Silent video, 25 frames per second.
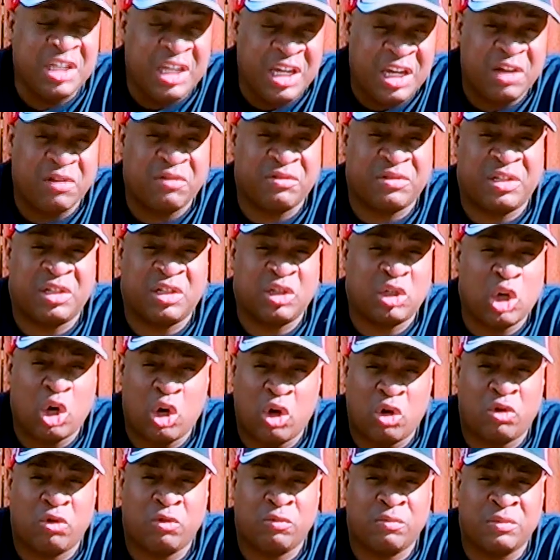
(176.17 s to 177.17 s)
years in
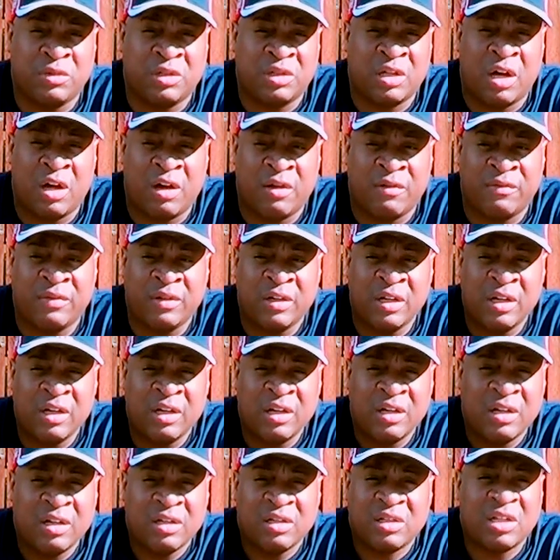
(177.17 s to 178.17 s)
terms of
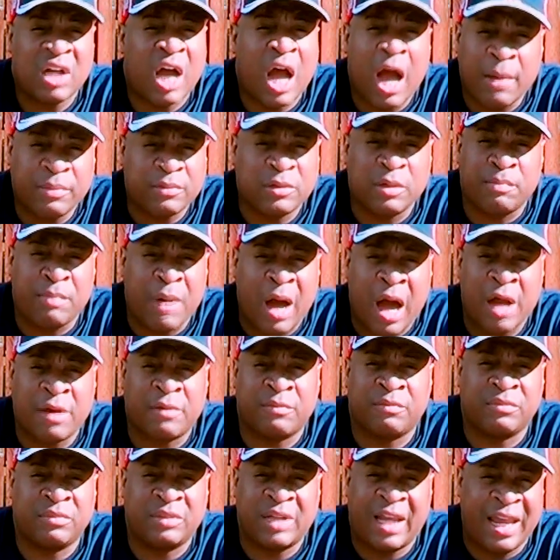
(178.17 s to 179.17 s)
top to
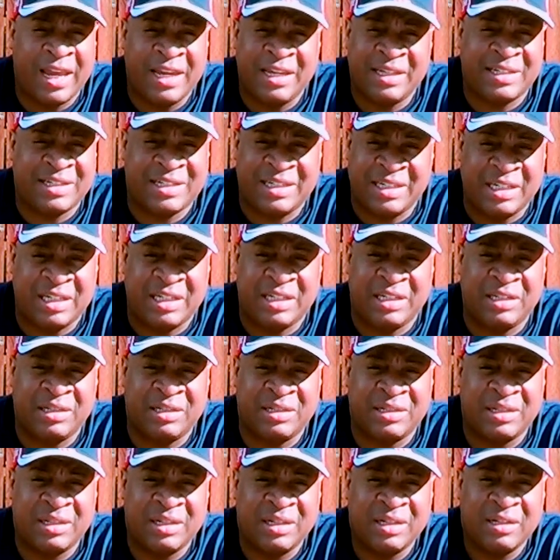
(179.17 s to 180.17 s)
bottom 8
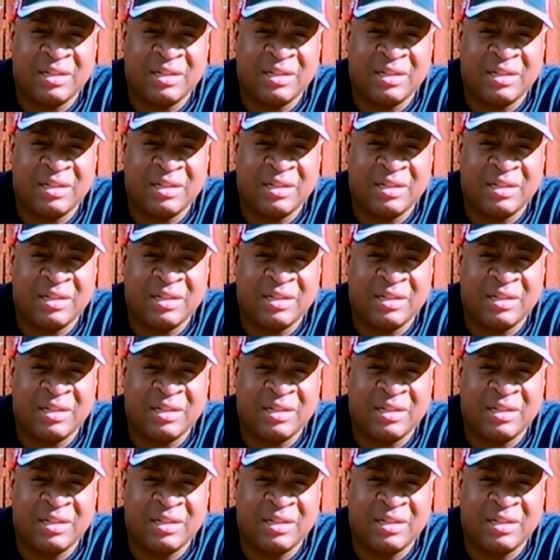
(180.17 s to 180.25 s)
seeds.